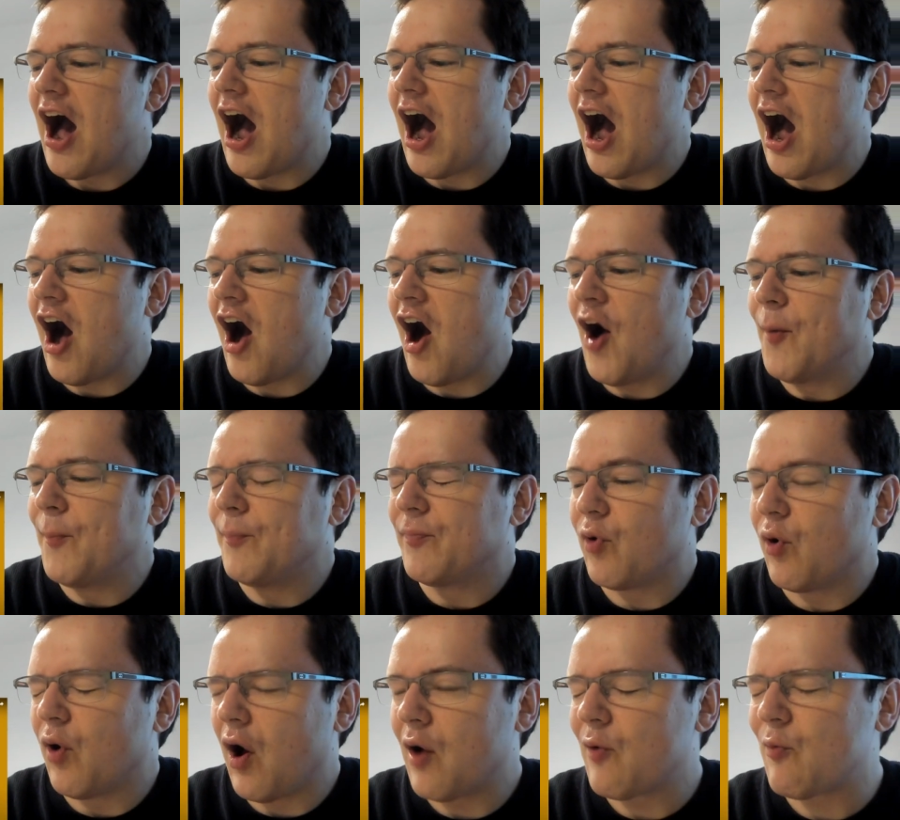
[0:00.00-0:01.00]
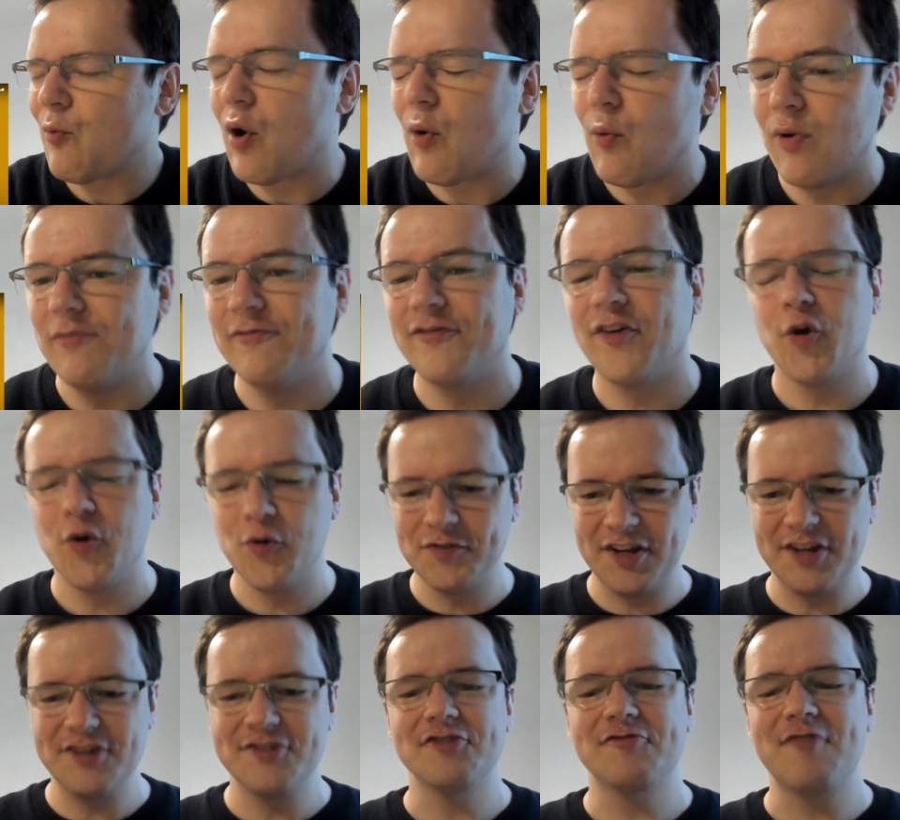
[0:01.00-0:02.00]
were involved
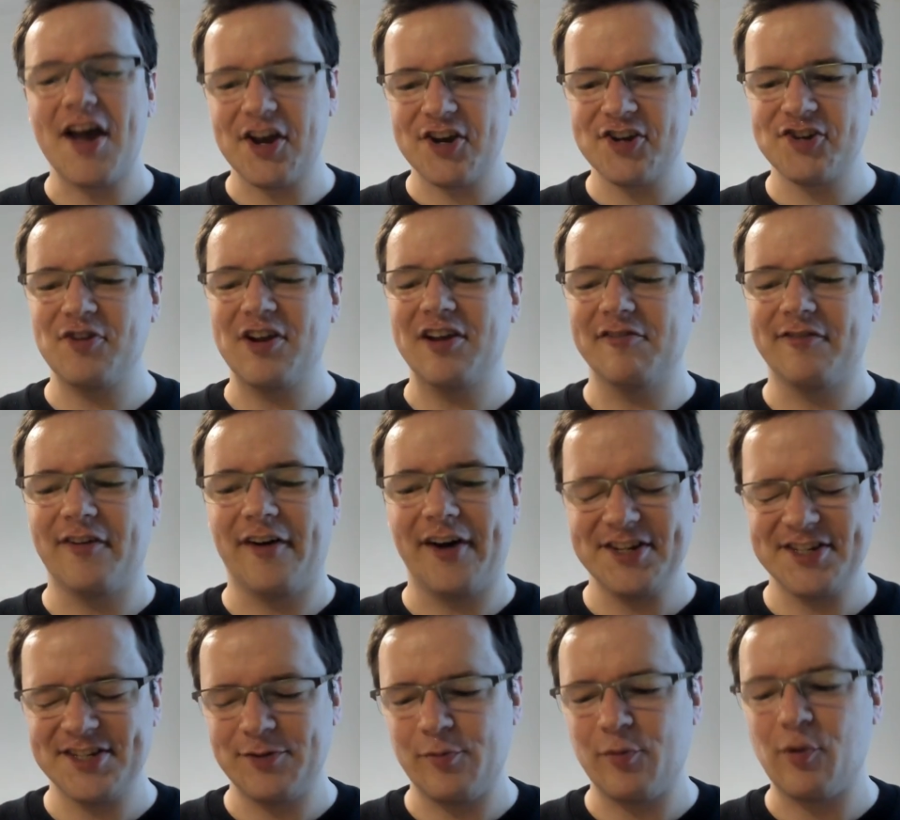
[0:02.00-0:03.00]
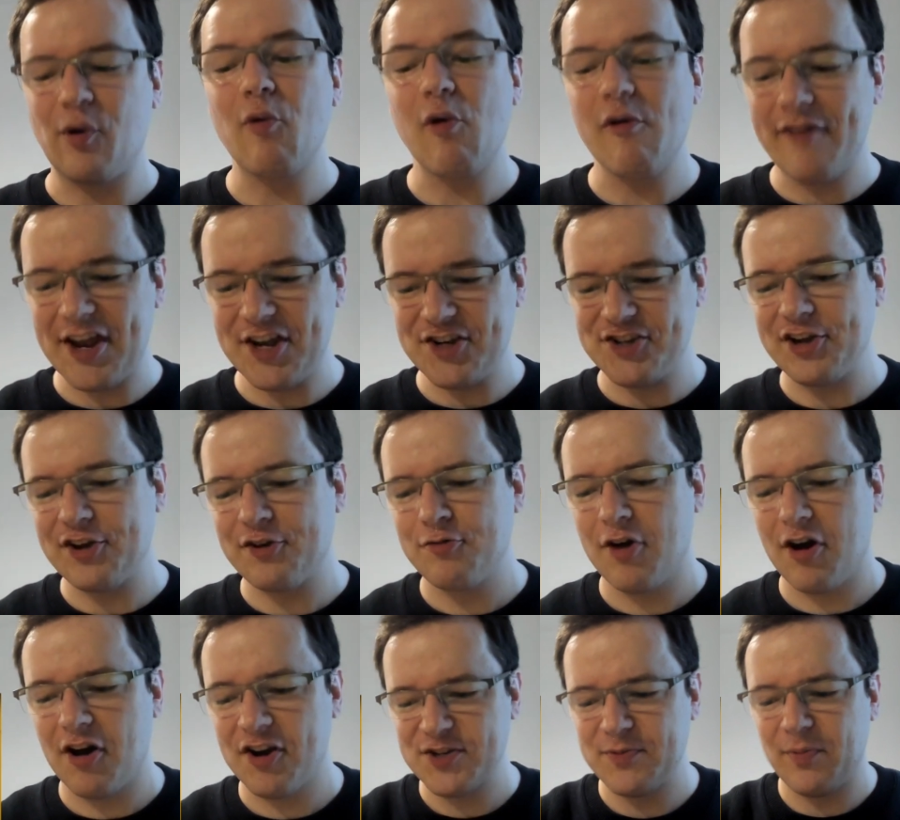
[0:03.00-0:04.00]
in direct street fights and were eventually
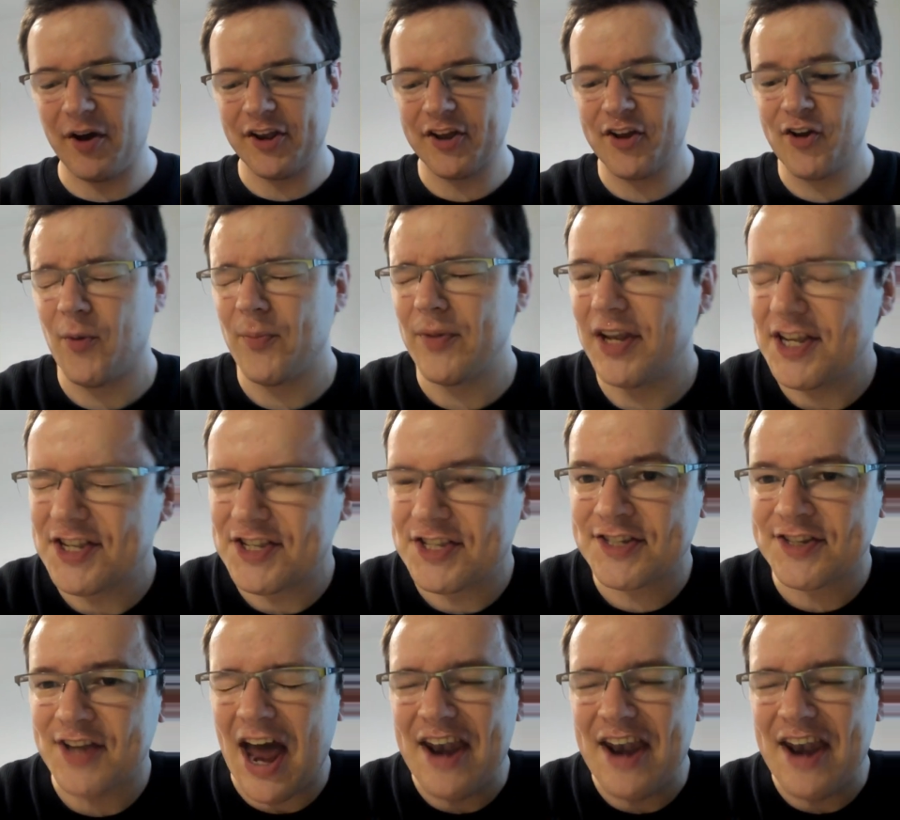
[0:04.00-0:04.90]
crushed by the communists.